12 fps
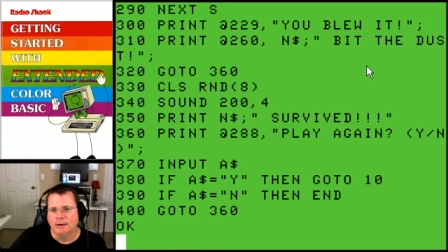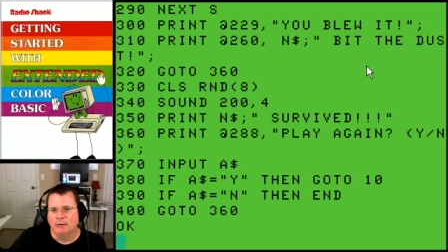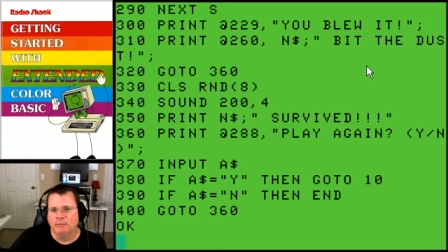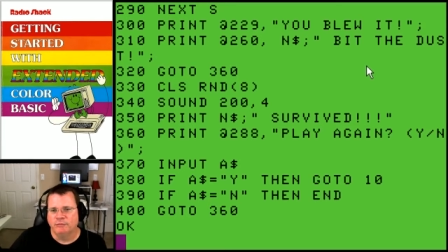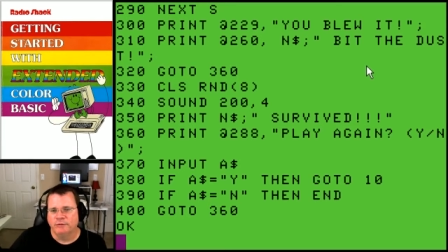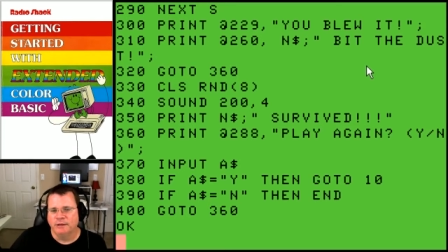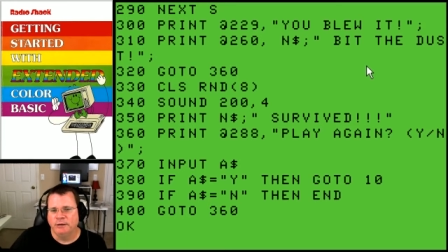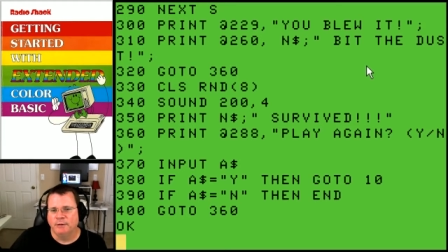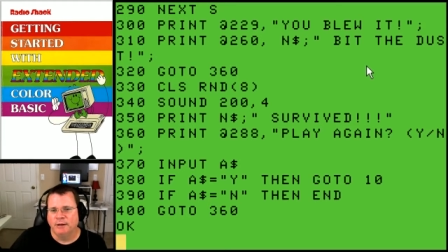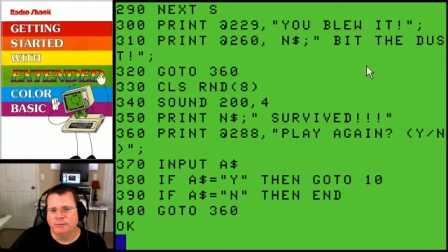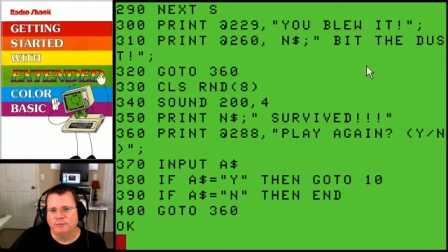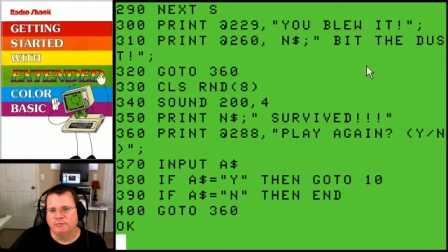Hopefully you were
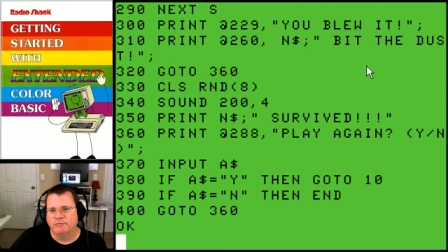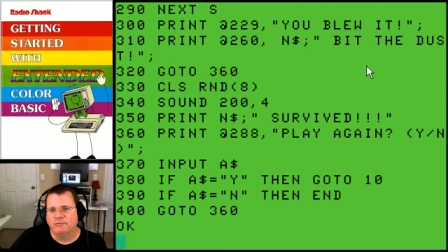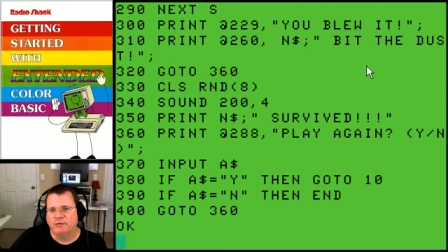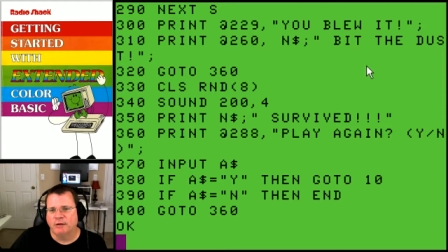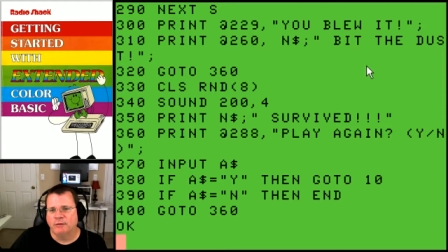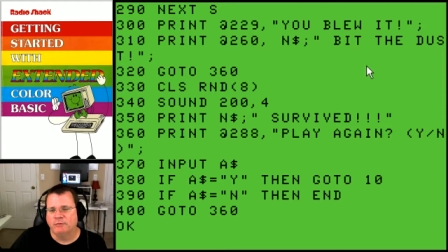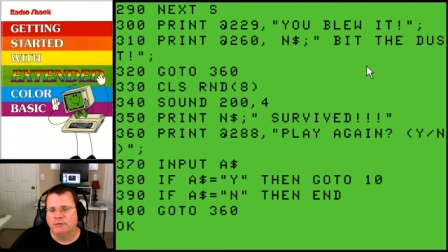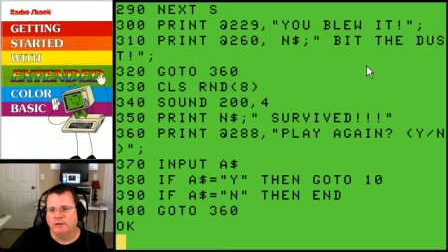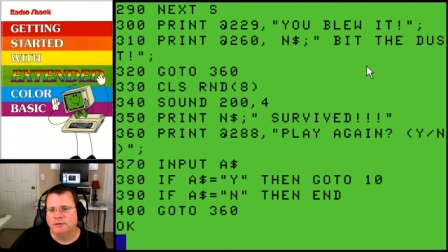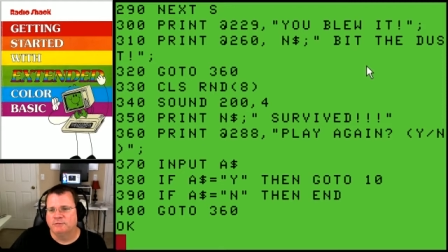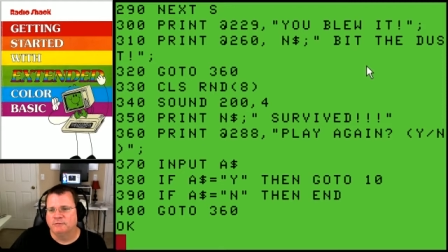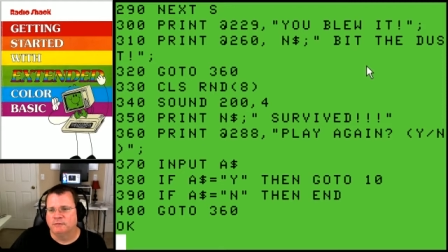able to follow
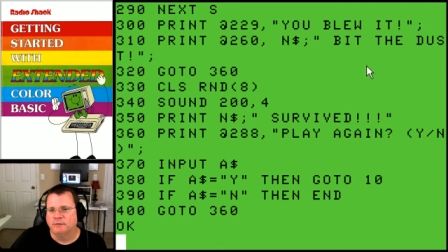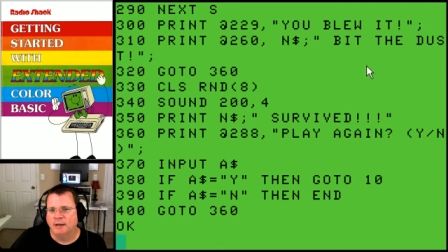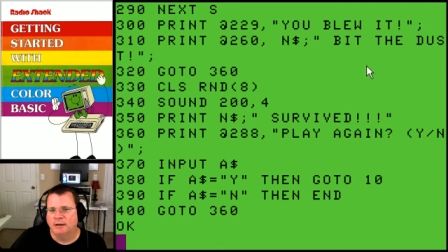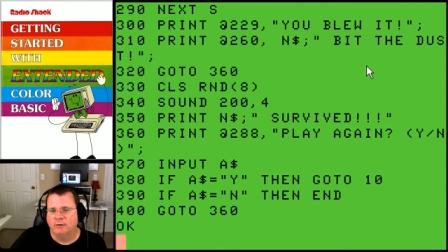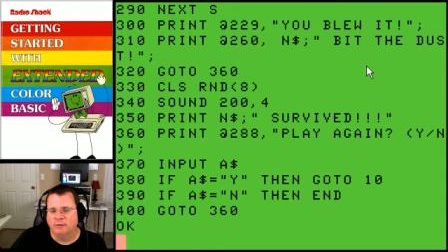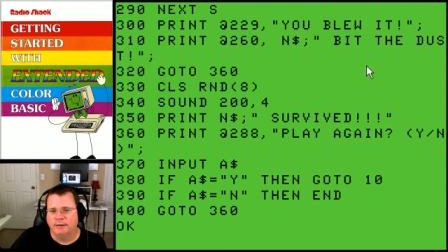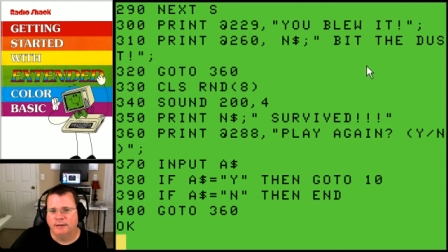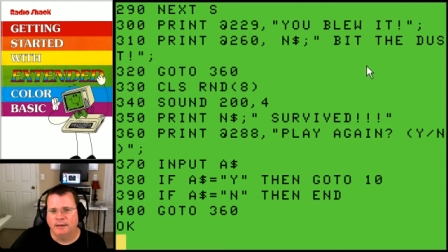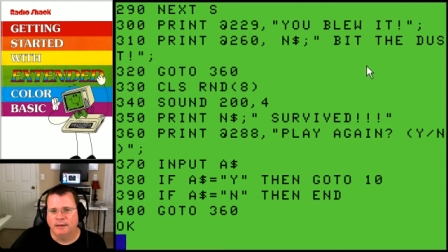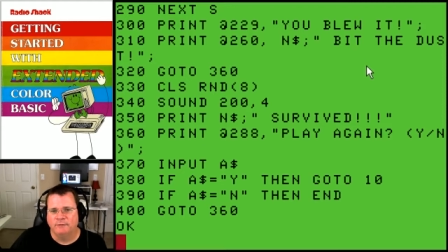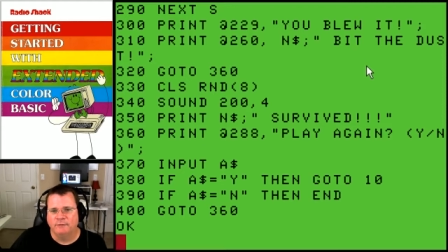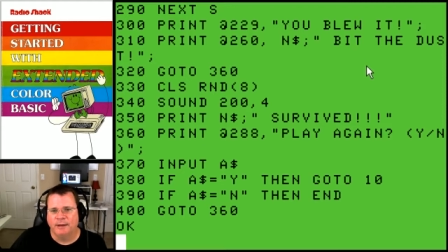this not only
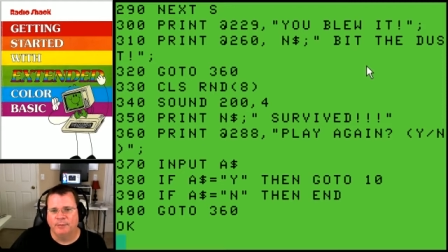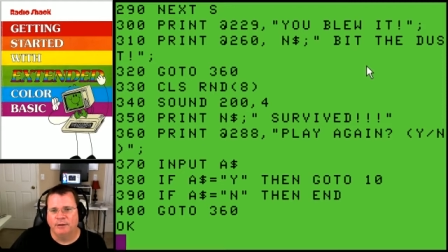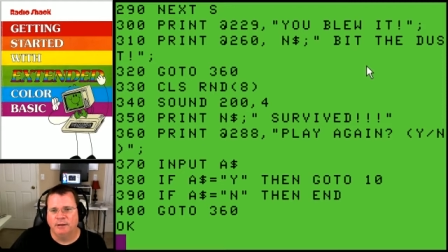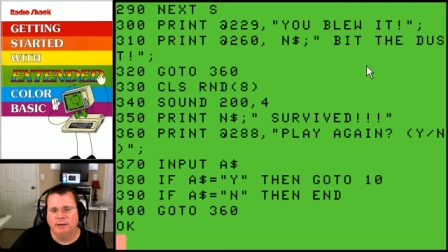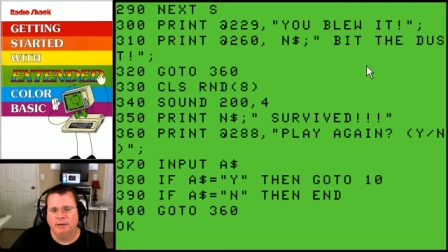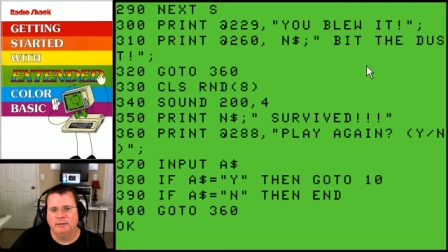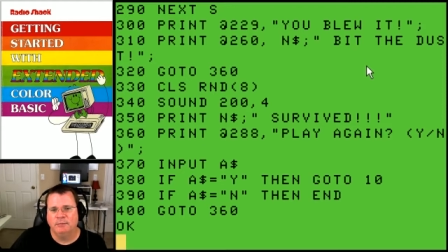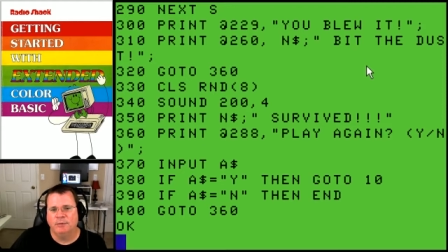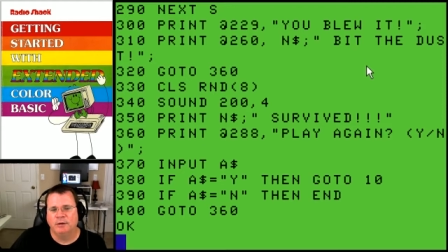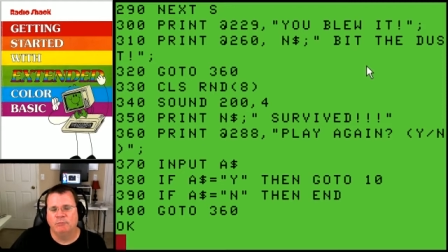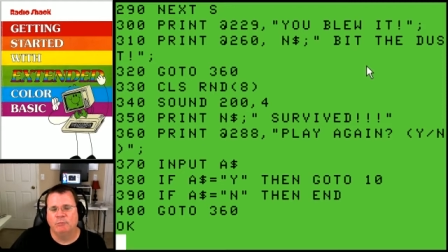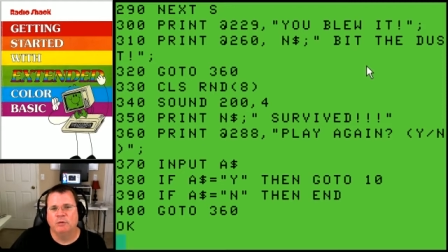in typing it in,
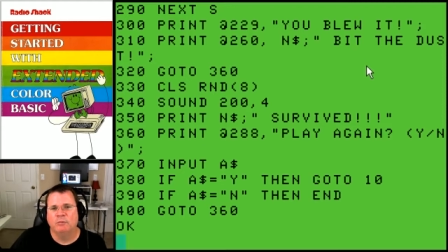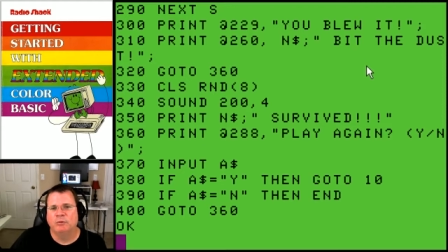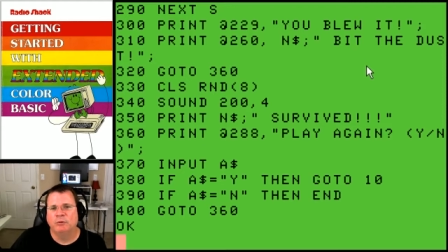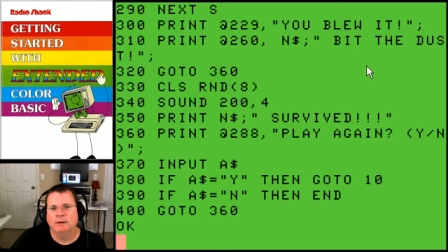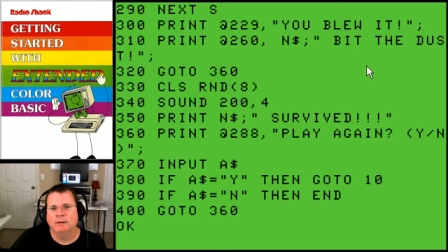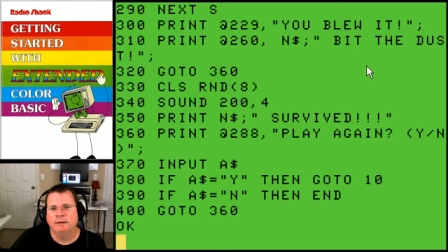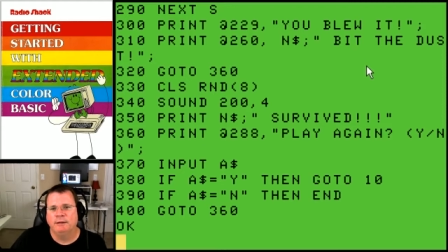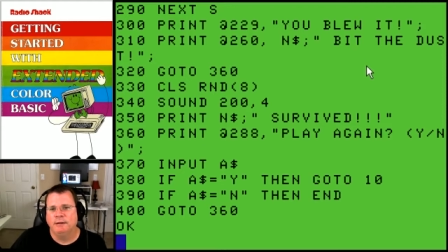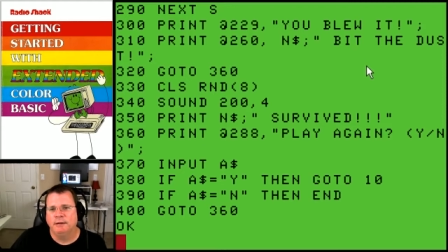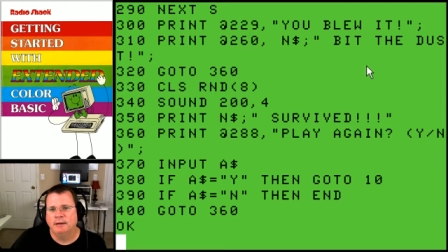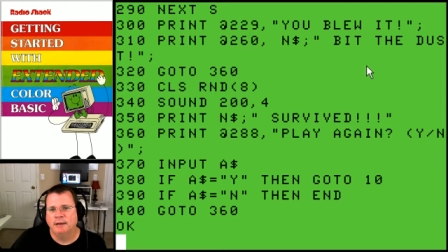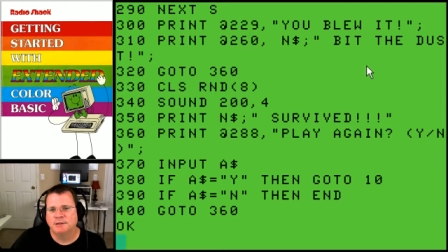but more importantly
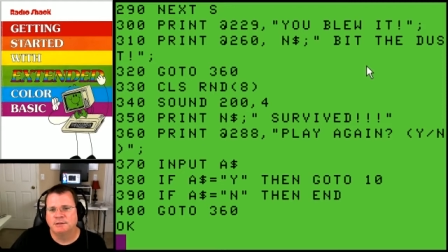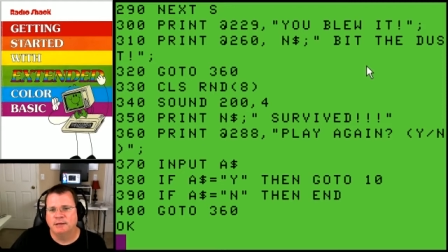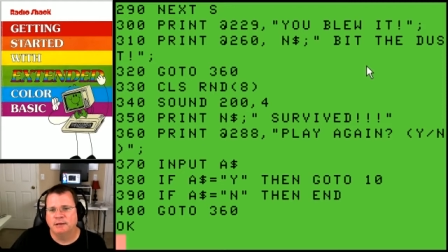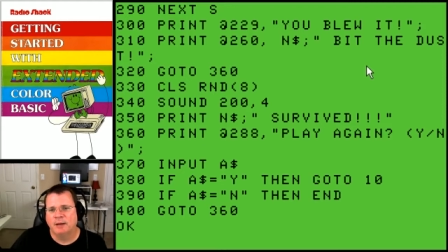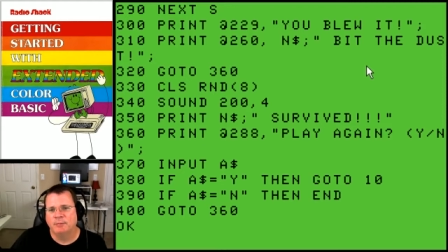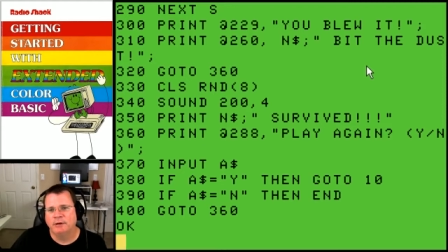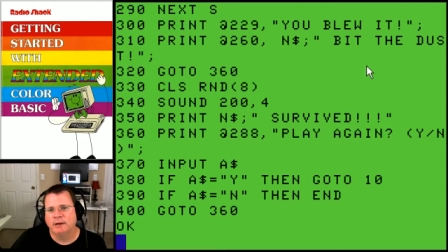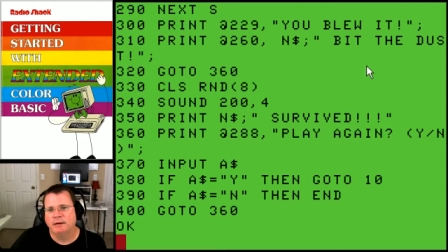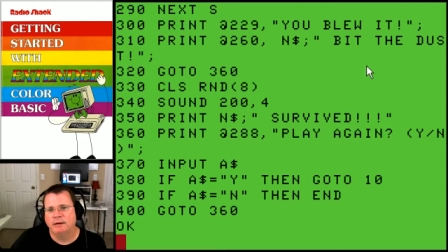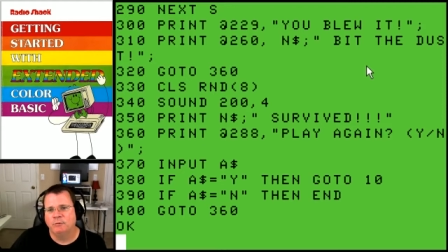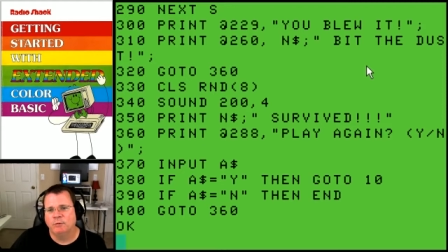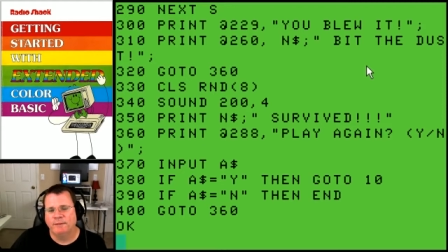in actually
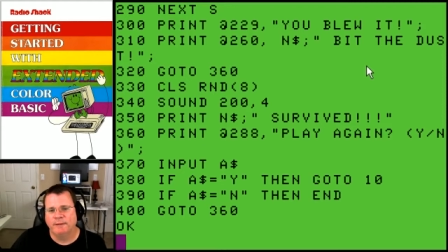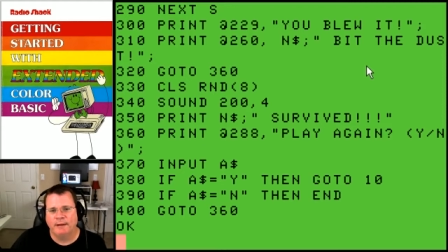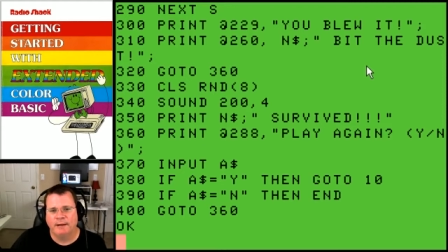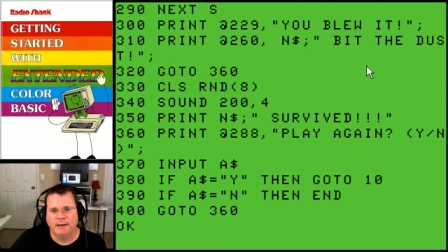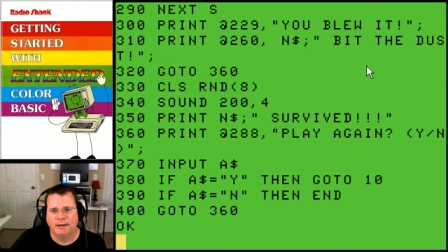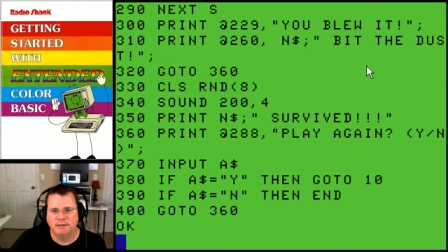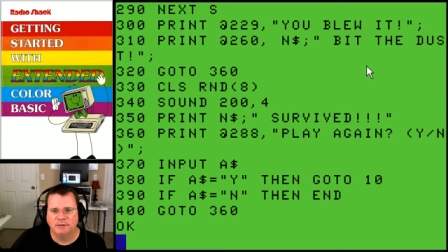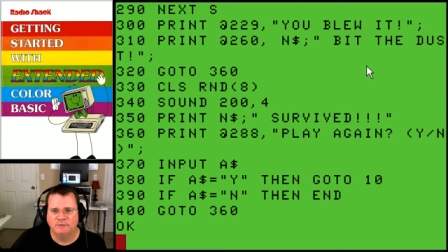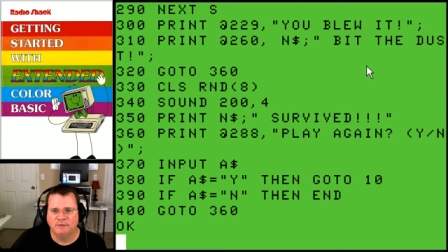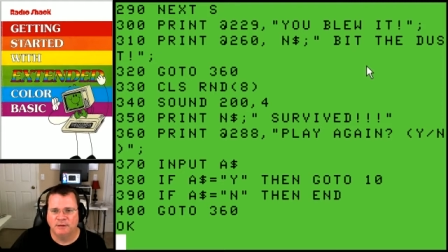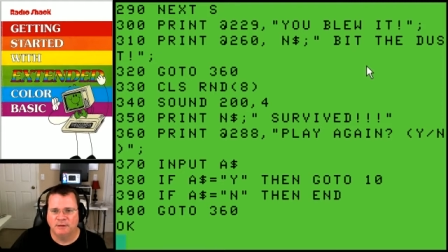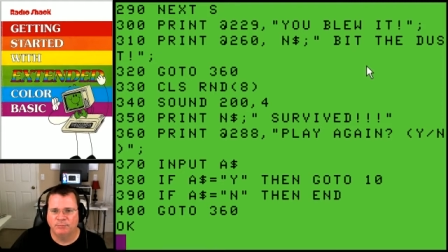comprehending what the heck I
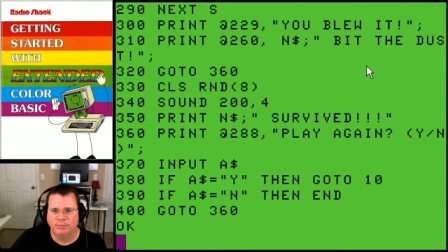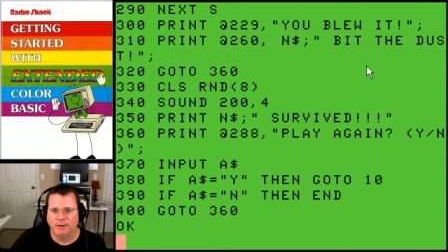just did.